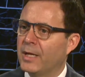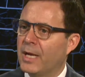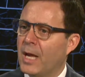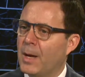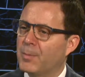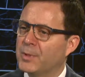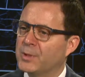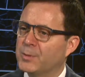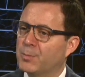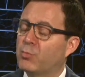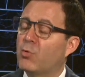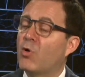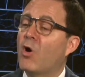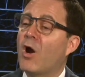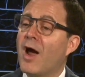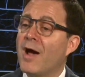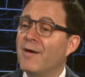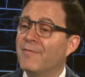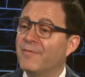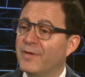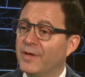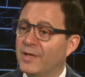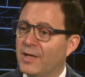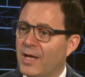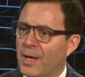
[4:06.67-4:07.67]
How much
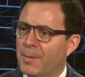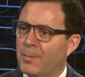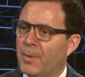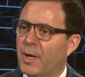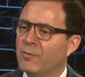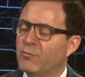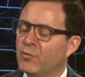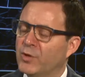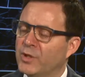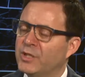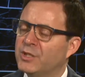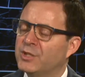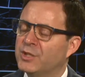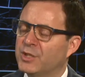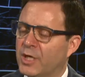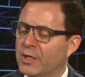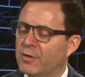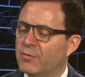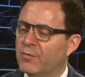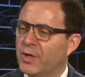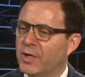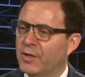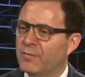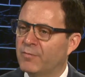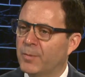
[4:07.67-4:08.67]
profit am I really
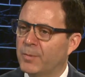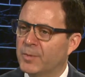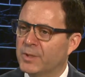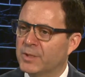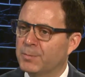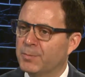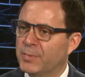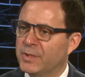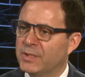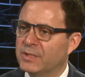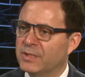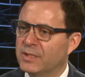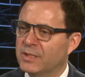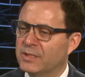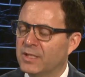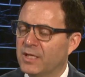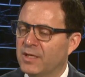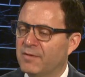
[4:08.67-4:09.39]
generating from this business?